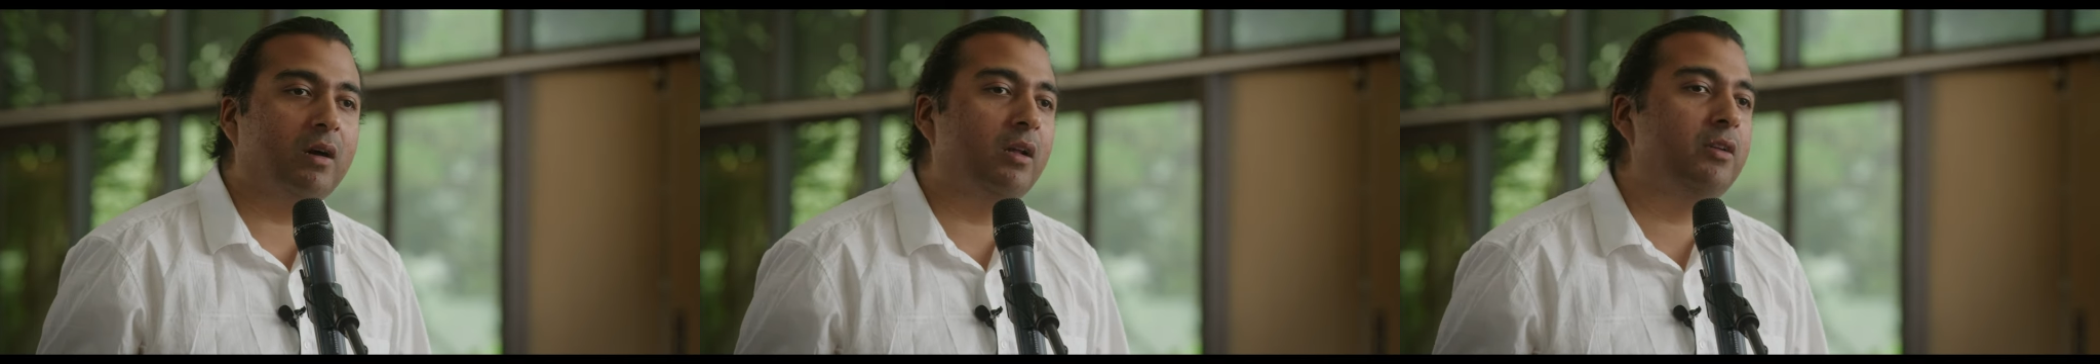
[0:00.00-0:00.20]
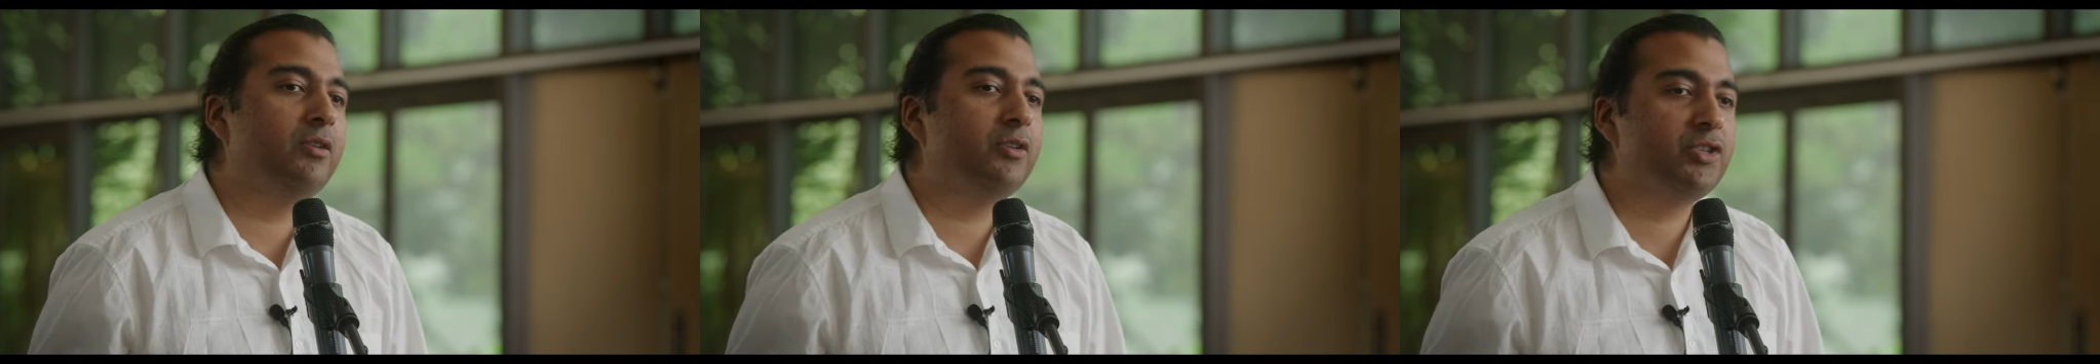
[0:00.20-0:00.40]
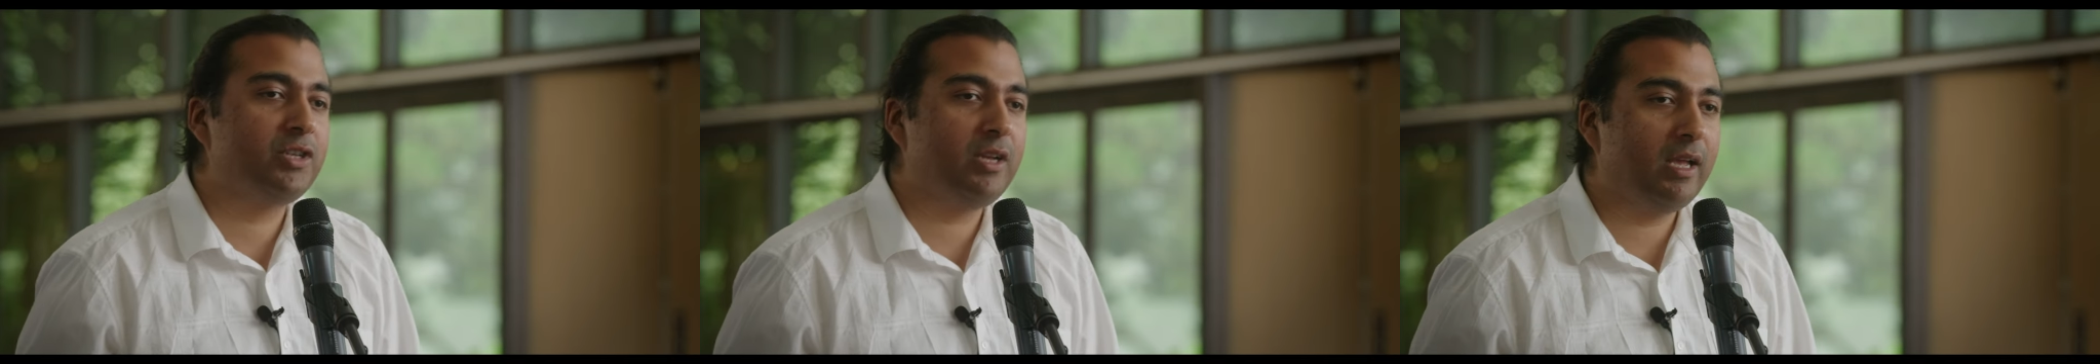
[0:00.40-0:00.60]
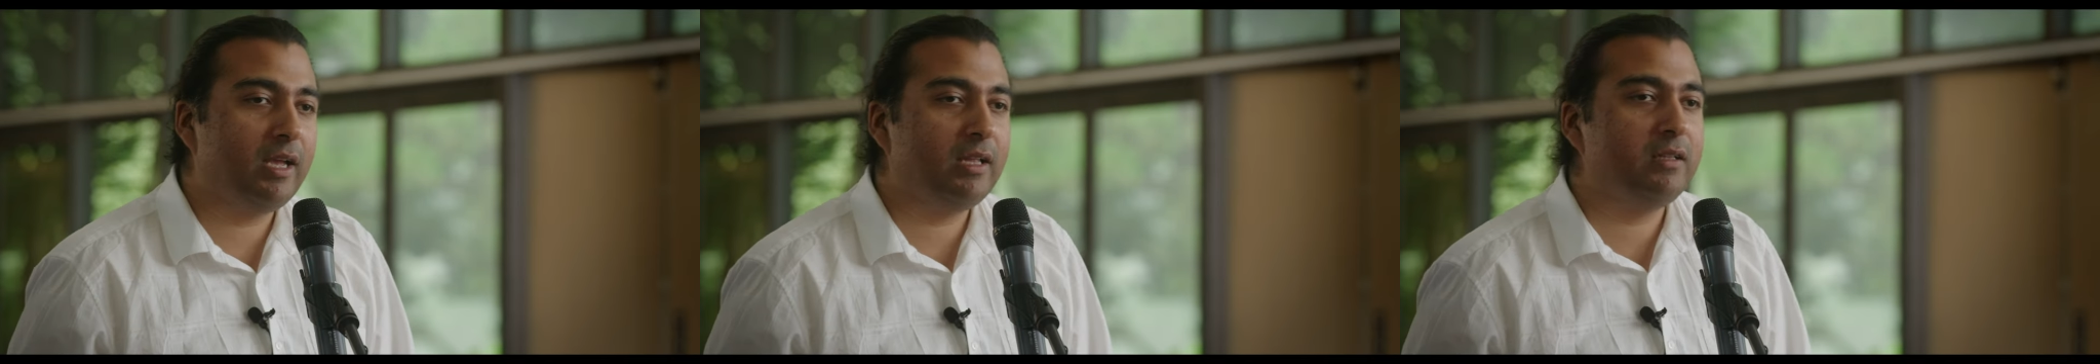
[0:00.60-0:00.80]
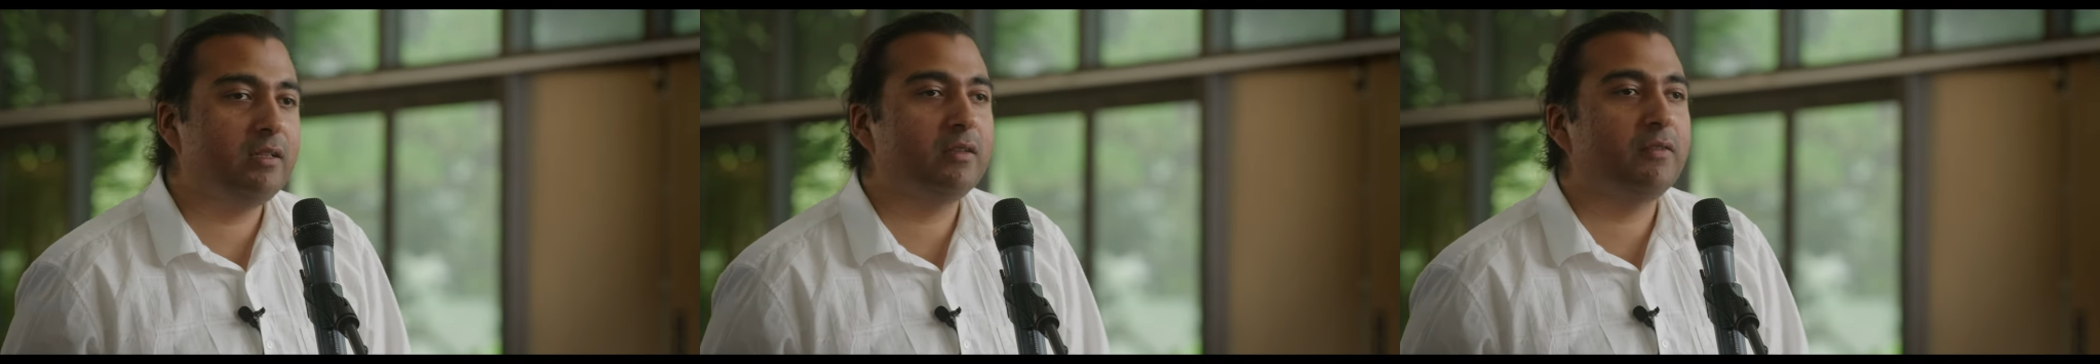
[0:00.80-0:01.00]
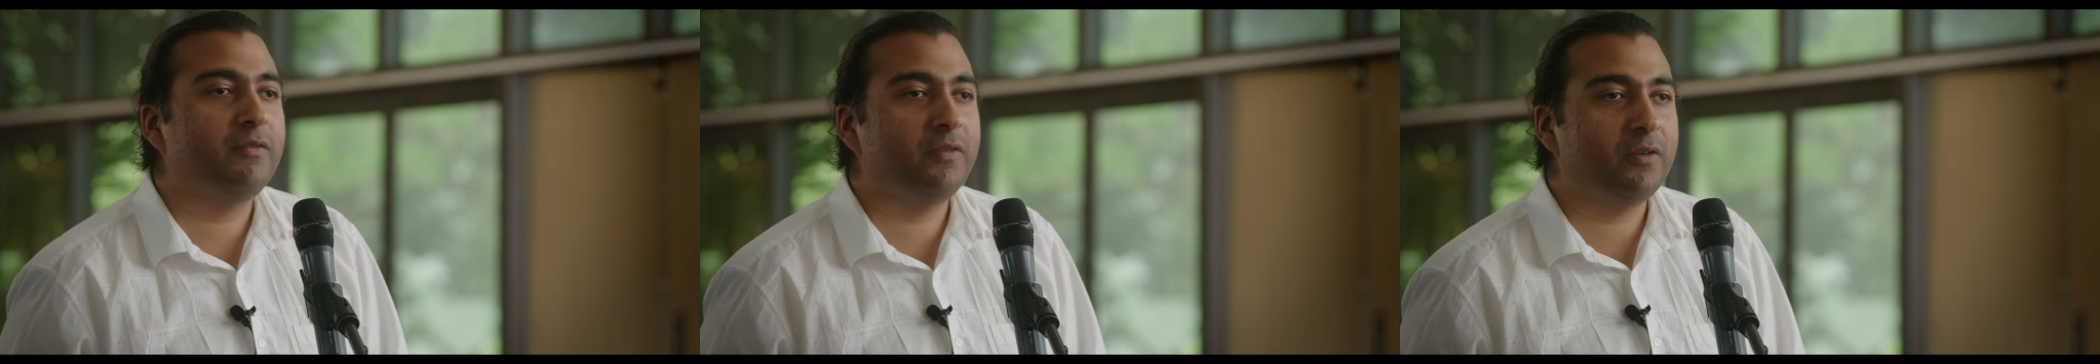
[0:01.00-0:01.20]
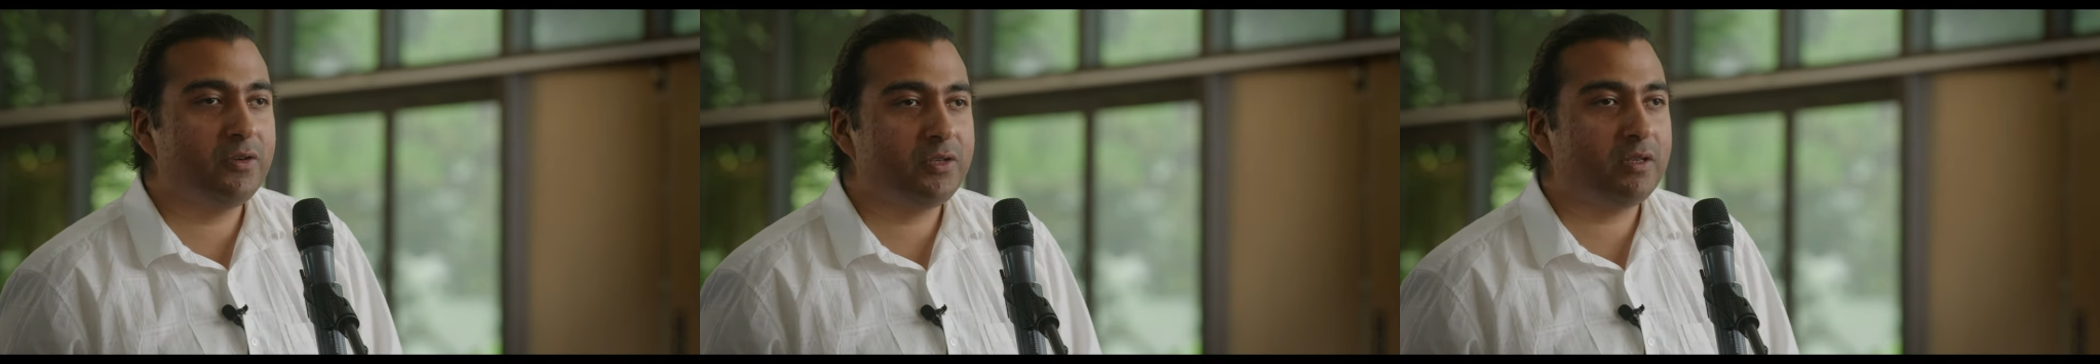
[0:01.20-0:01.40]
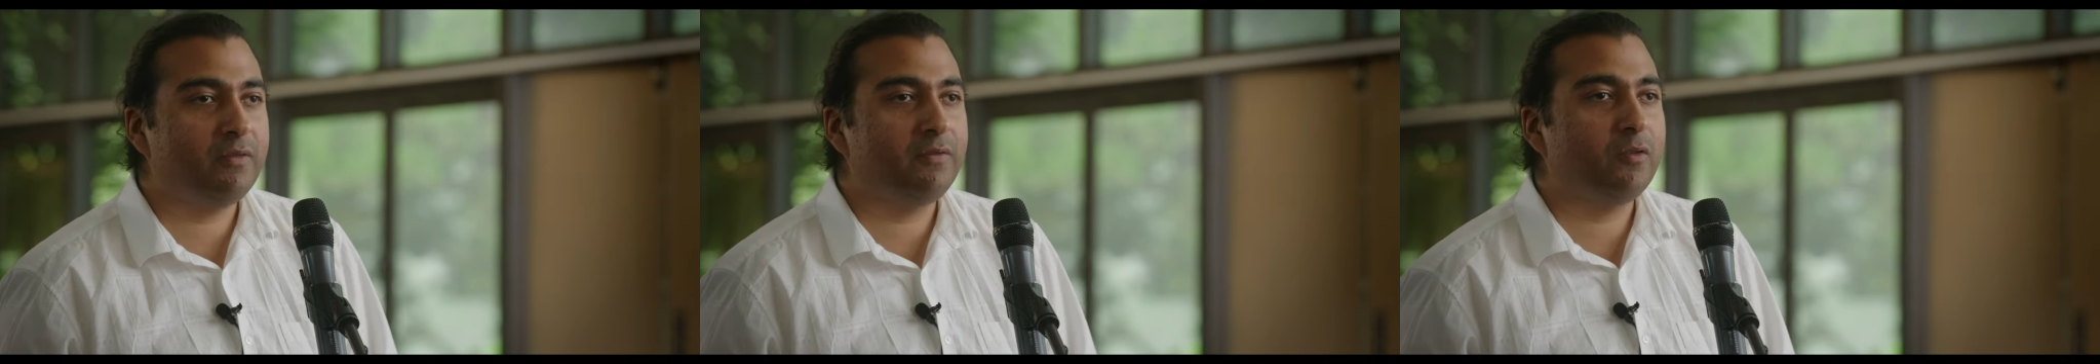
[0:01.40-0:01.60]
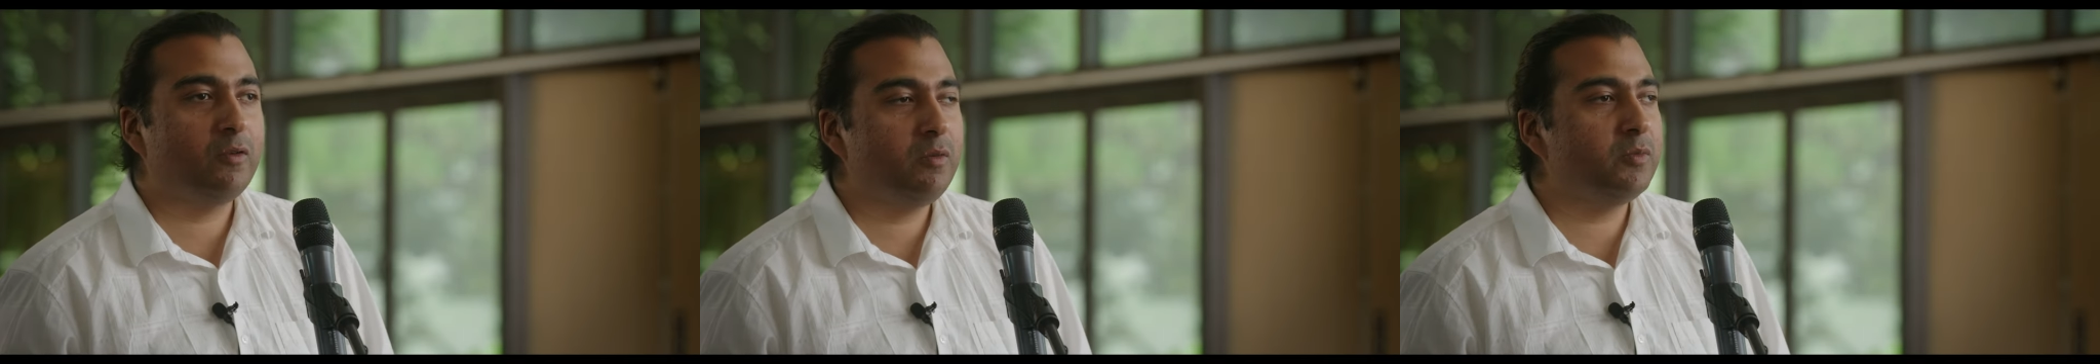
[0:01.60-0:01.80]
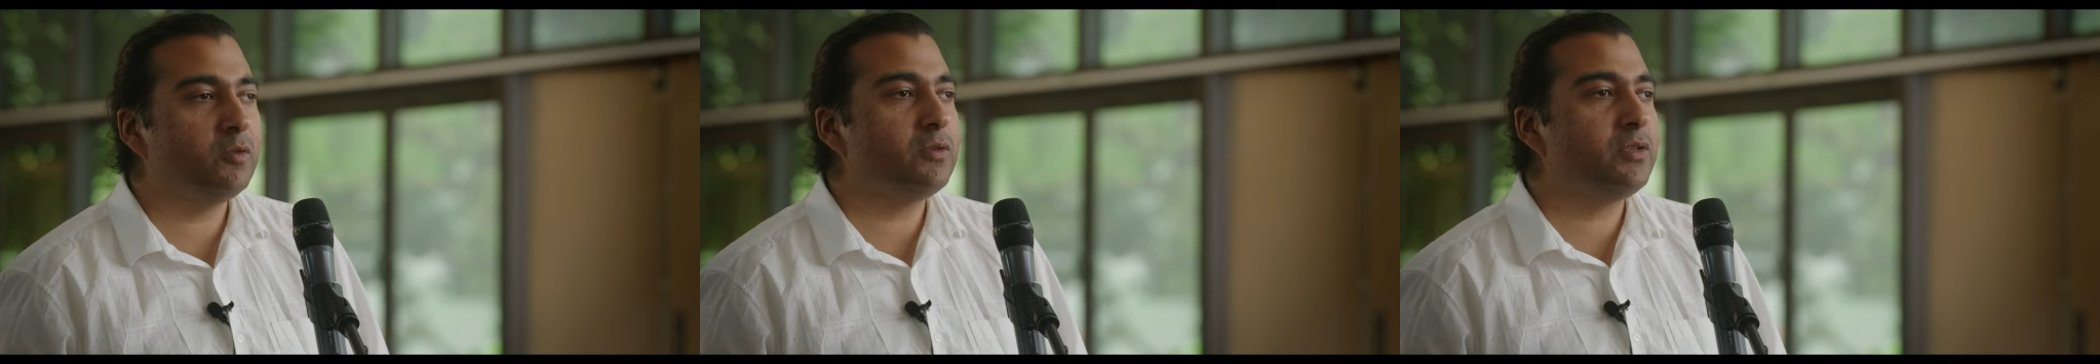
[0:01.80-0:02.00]
Understand first and
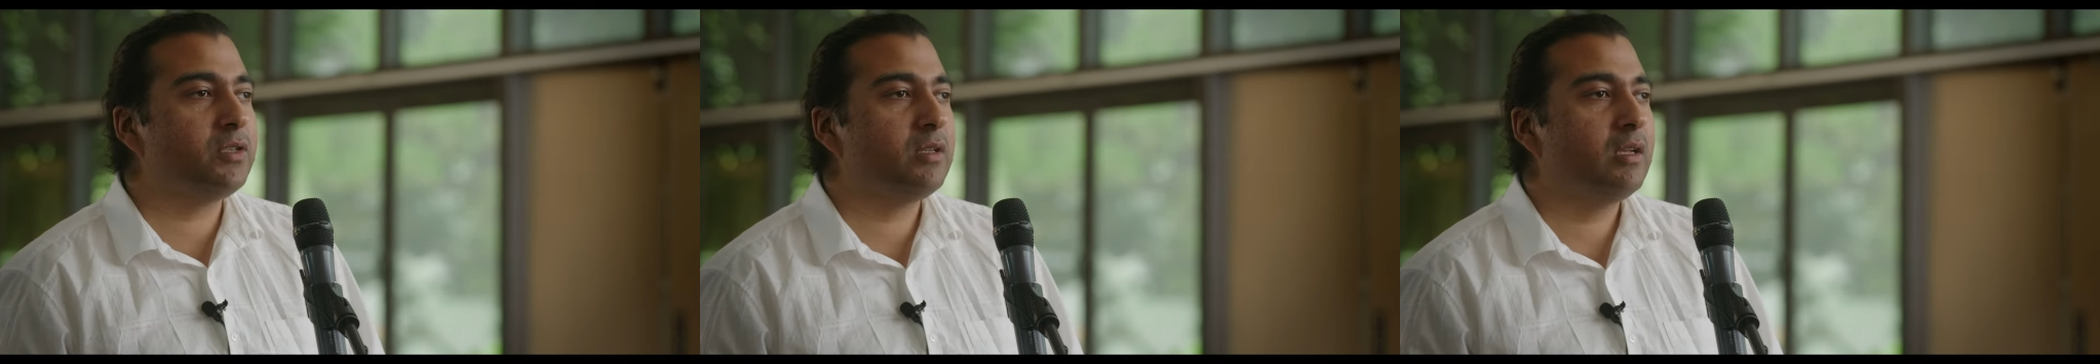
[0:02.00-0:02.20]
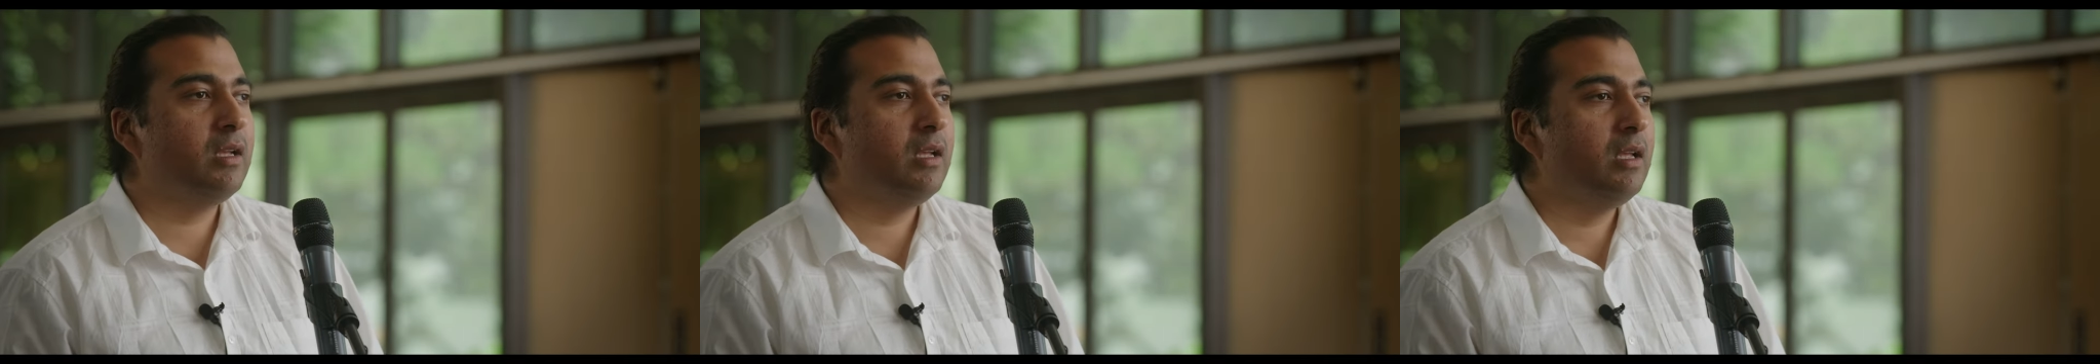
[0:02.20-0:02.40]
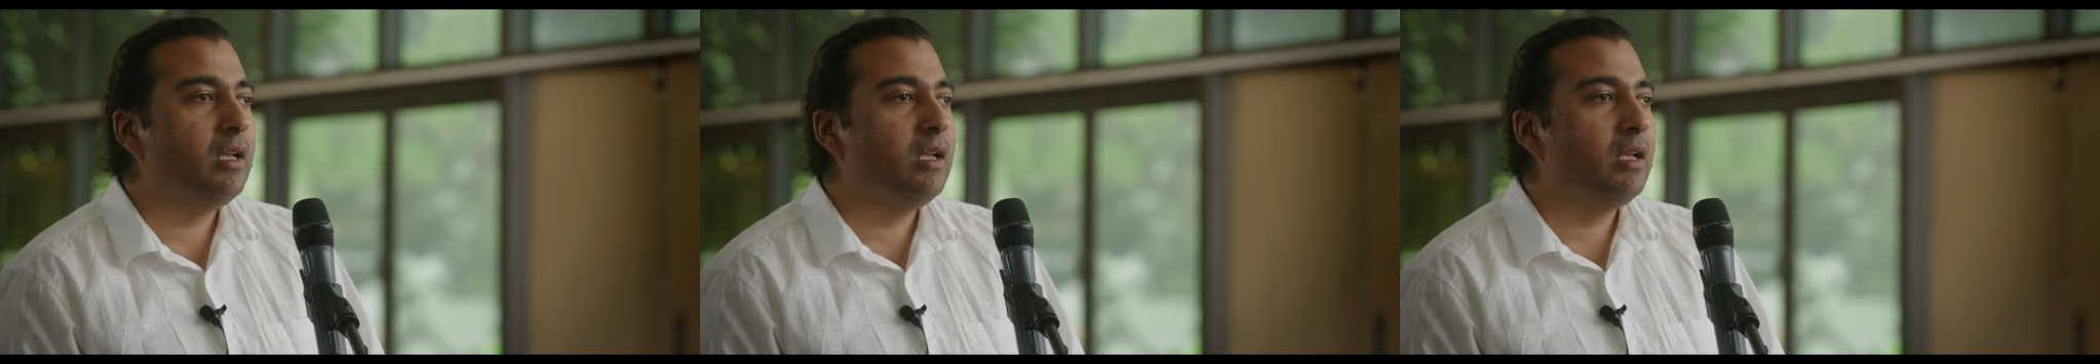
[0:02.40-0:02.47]
foremost